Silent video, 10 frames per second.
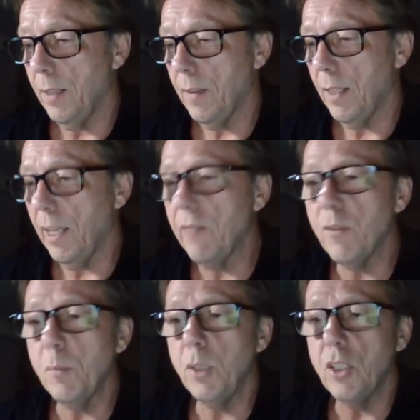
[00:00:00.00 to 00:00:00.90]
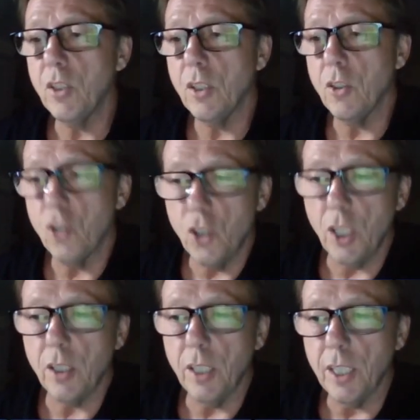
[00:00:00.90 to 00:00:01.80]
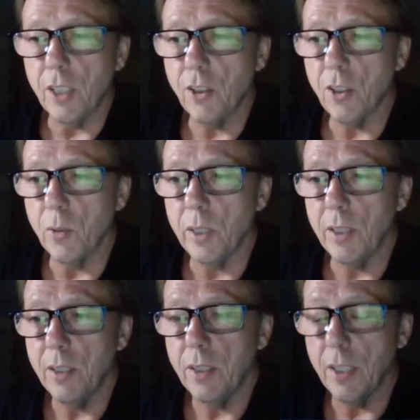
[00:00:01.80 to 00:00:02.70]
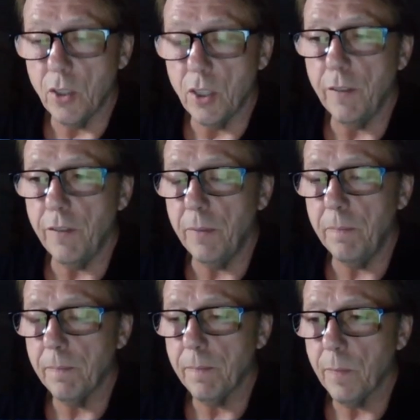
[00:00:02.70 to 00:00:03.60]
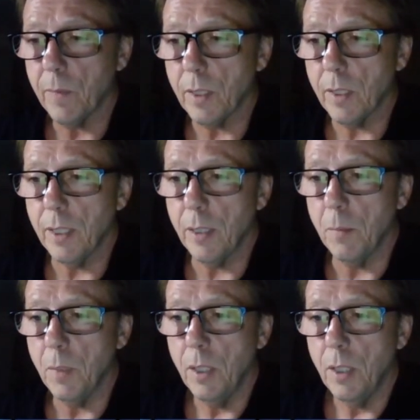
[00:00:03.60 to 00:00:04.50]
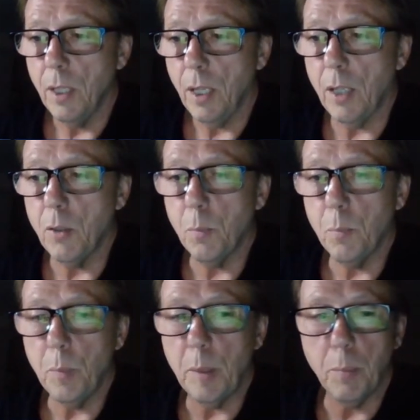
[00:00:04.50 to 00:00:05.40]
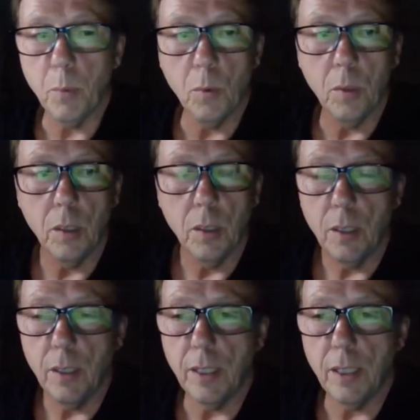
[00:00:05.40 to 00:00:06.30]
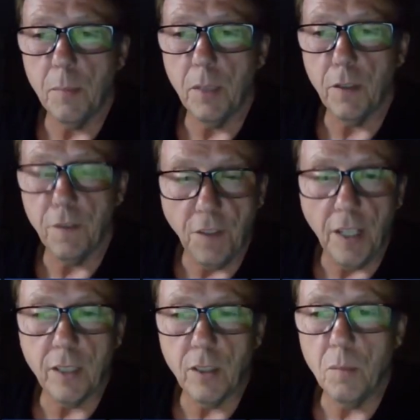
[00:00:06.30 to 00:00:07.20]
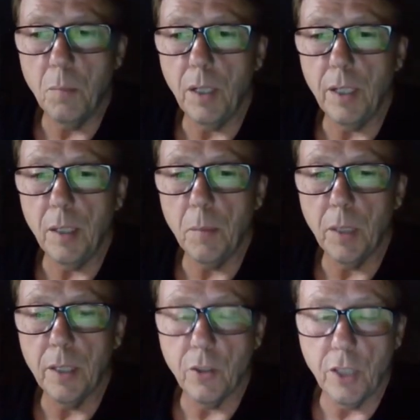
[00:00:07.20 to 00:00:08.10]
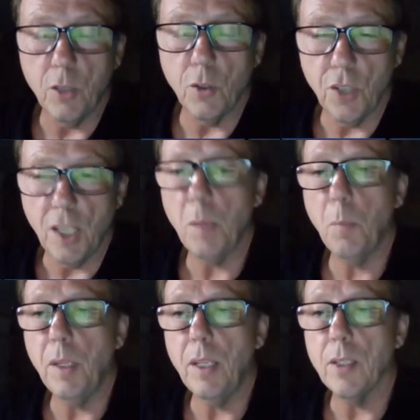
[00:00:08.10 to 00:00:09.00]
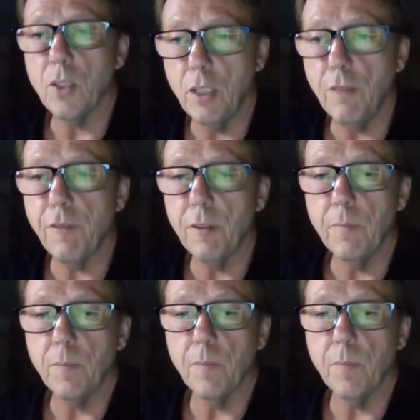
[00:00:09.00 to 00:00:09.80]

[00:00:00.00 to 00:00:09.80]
everybody's journey through it is different. How people are affected by it, by the radiotherapy, is different.